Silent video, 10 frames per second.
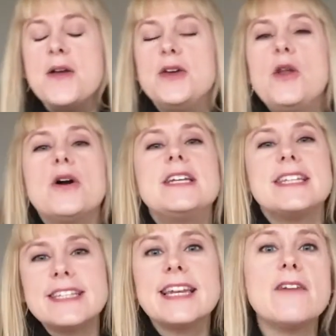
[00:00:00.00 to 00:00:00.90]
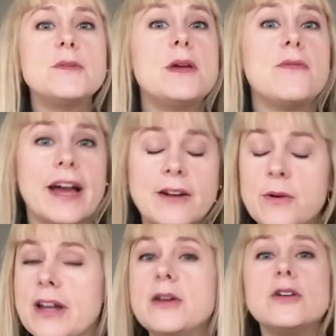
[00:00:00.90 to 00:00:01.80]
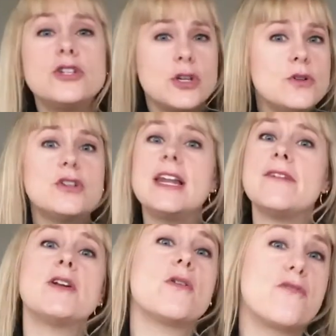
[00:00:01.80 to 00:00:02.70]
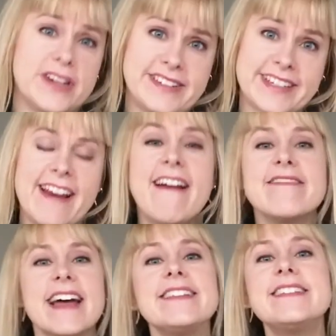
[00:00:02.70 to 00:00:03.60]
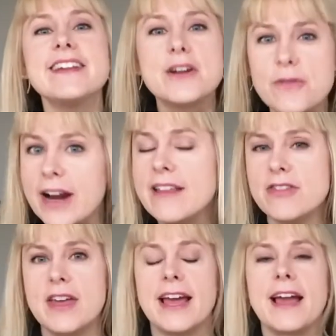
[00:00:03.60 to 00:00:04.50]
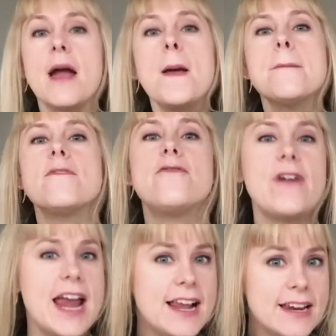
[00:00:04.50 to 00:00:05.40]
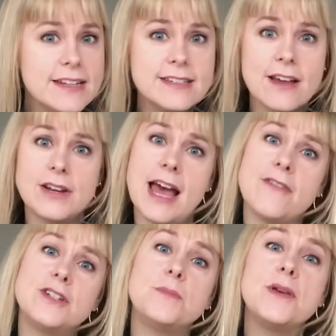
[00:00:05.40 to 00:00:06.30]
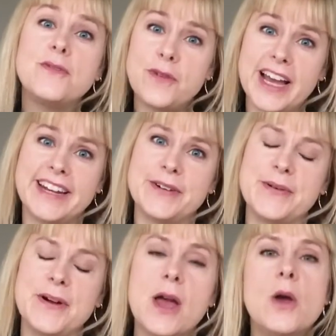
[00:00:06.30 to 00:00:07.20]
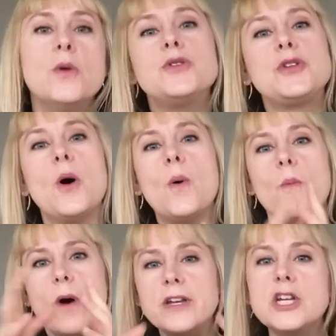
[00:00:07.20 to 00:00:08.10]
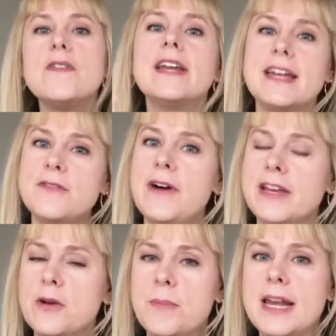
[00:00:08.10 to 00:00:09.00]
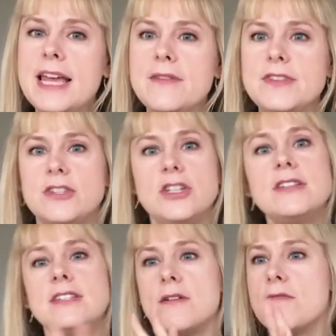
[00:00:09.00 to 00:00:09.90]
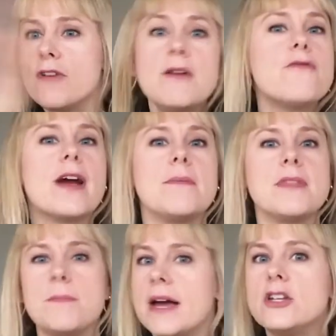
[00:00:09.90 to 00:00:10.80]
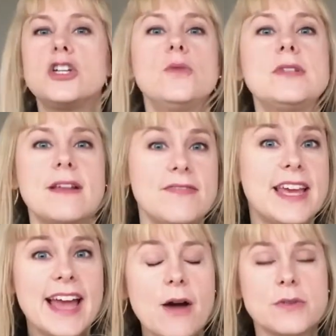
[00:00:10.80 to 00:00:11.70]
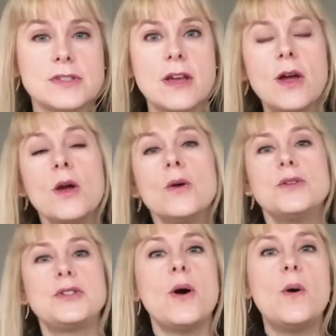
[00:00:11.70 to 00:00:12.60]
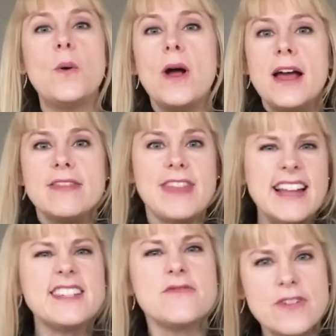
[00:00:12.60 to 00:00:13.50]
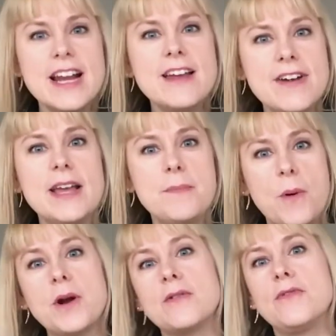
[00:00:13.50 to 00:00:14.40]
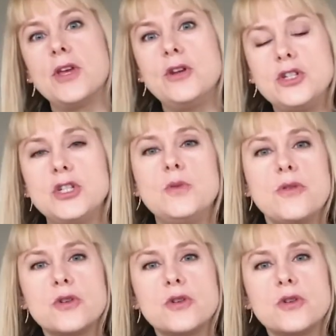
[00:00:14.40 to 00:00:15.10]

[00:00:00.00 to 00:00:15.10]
It doesn't have to be final, and you can choose your level of risk. That's the great thing. Failure does not have to be final. So once you've identified your beliefs, just reframe them and choose something else. So that's really, really important for you to do.